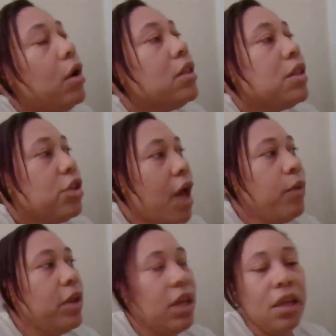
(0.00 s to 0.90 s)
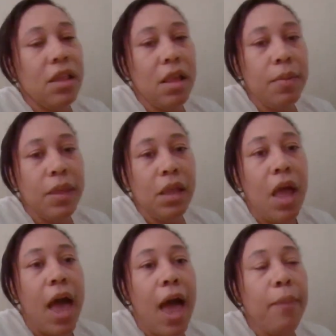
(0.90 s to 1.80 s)
So y'all want to hear something?
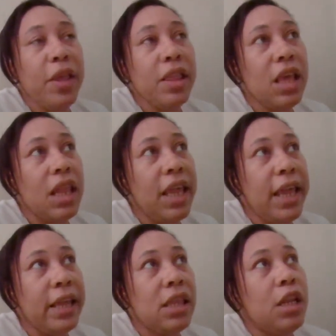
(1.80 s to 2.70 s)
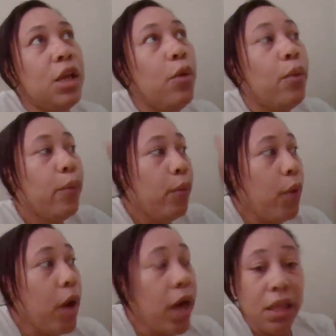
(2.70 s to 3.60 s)
I've been to Atlantic City
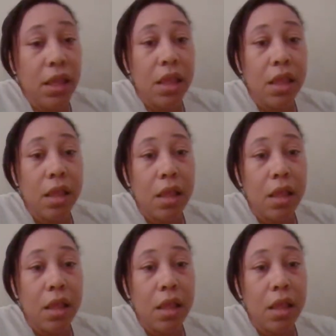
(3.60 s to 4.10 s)
once